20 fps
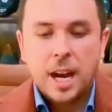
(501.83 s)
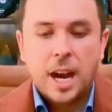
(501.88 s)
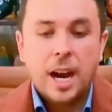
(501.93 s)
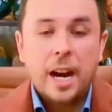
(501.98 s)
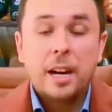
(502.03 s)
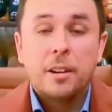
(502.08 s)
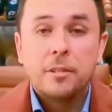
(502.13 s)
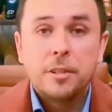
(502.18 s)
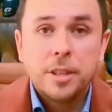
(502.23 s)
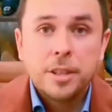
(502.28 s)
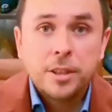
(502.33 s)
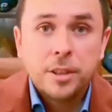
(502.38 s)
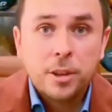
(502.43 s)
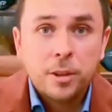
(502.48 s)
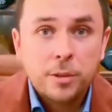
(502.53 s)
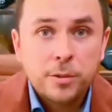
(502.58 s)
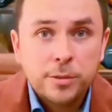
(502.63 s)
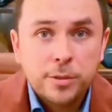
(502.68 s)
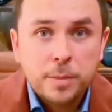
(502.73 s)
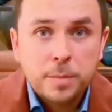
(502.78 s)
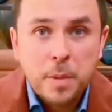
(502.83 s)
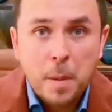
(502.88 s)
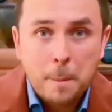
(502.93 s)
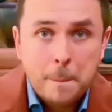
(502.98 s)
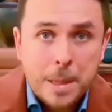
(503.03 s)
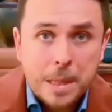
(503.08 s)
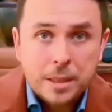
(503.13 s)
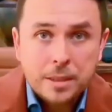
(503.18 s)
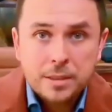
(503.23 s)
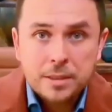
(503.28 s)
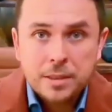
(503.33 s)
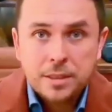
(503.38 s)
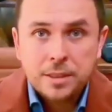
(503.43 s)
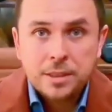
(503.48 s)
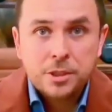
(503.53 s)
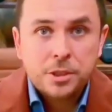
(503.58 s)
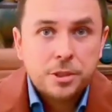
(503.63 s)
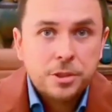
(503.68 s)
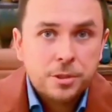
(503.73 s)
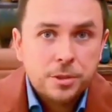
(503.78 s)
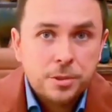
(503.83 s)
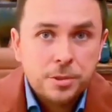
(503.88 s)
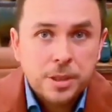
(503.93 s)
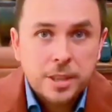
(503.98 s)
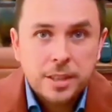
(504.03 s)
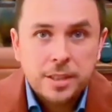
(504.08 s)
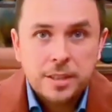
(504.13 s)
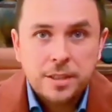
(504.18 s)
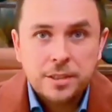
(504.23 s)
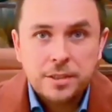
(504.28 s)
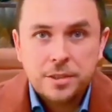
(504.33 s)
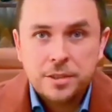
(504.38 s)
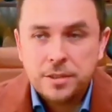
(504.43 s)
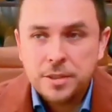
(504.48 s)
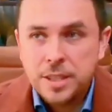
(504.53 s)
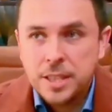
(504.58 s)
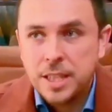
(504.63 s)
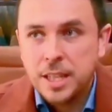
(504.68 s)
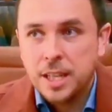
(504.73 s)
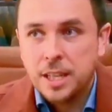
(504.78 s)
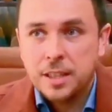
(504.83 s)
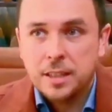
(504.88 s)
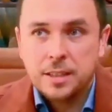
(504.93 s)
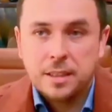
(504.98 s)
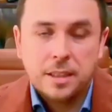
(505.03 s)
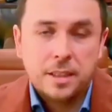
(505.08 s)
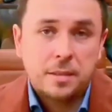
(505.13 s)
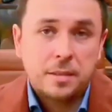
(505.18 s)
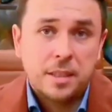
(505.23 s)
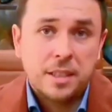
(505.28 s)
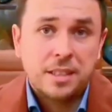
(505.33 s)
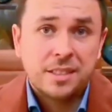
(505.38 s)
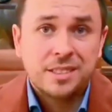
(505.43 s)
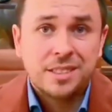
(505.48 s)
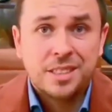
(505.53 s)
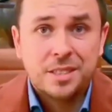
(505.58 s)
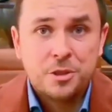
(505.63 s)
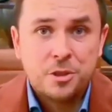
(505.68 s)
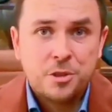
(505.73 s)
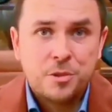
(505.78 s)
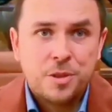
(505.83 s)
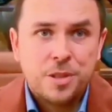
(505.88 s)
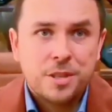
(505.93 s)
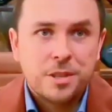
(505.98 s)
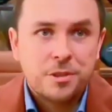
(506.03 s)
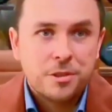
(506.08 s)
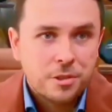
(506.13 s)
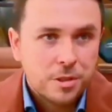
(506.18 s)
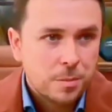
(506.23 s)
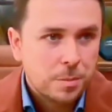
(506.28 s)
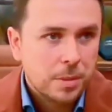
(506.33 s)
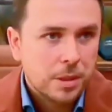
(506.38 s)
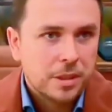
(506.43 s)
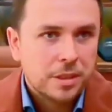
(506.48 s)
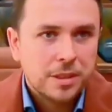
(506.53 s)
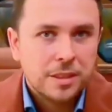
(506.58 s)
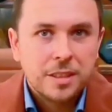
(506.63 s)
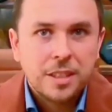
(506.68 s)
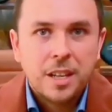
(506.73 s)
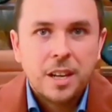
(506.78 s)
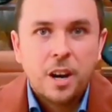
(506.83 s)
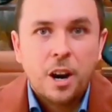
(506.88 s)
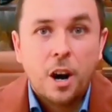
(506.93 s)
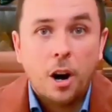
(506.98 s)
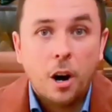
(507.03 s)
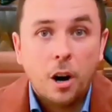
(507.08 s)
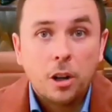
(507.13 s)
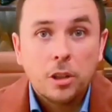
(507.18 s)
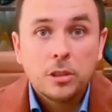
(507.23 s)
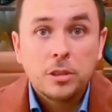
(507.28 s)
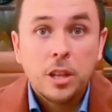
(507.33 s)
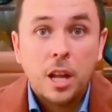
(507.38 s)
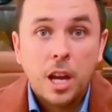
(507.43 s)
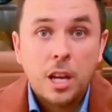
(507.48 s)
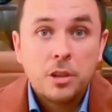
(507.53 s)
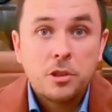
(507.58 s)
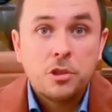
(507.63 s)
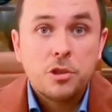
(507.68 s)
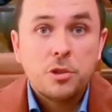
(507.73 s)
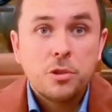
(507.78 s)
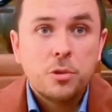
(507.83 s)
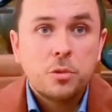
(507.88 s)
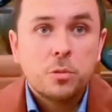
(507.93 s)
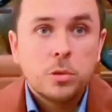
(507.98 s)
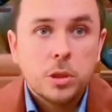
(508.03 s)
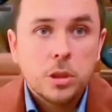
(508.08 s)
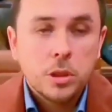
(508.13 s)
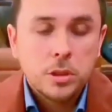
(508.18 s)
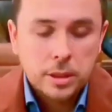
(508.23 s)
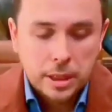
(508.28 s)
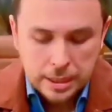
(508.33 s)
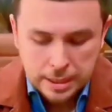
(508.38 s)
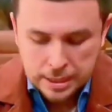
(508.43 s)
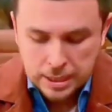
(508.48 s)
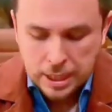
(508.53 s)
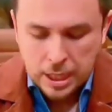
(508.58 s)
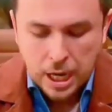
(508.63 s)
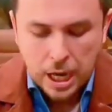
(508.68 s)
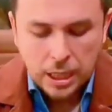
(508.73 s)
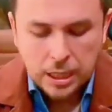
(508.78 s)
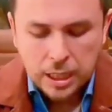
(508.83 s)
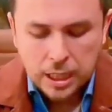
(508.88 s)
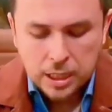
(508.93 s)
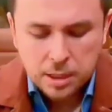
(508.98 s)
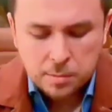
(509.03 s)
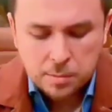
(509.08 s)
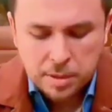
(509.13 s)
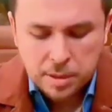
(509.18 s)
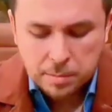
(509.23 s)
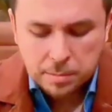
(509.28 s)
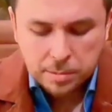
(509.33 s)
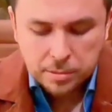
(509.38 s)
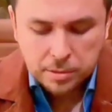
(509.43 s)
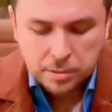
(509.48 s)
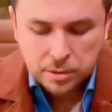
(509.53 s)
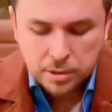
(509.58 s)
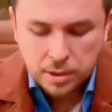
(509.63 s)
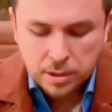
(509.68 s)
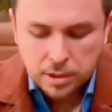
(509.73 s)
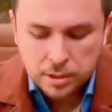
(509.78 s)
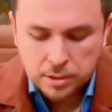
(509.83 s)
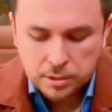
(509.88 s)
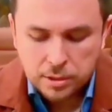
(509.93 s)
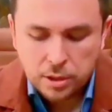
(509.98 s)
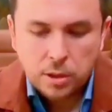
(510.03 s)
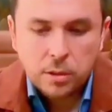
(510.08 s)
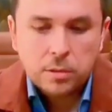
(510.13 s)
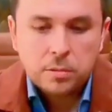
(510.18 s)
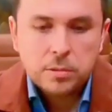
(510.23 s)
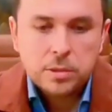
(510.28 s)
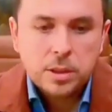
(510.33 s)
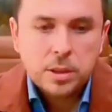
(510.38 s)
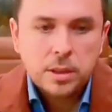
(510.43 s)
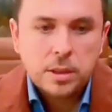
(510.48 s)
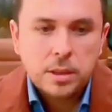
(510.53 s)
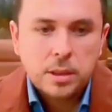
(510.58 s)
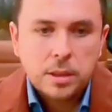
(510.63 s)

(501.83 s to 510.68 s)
I already know from the buzz in the shoe industry, and I'm not gonna say shoe industry, but the online shoe world, a lot of people cannot